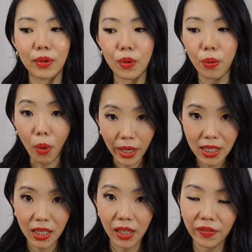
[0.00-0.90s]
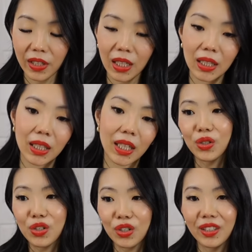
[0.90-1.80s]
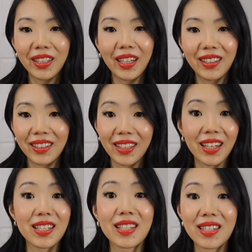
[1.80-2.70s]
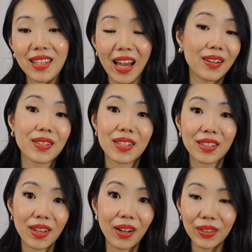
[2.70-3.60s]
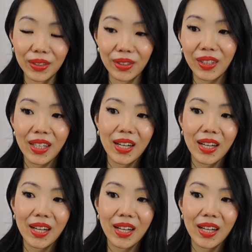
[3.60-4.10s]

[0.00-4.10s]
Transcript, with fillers: quite significantly, usually in the $10,000